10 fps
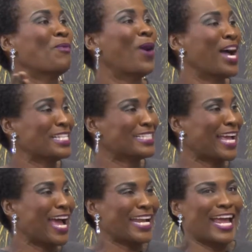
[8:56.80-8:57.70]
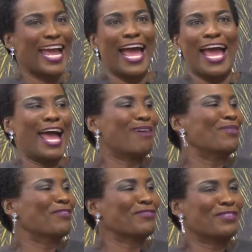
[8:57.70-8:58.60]
once, and
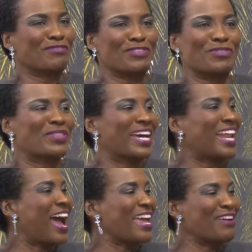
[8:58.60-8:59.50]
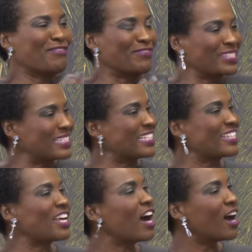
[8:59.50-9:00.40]
I'm of the view that I have
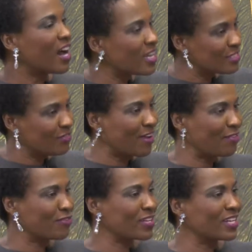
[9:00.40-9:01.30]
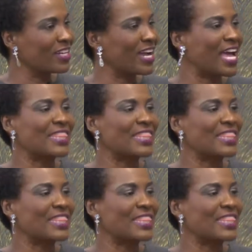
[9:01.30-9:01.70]
visited the heart of Africa,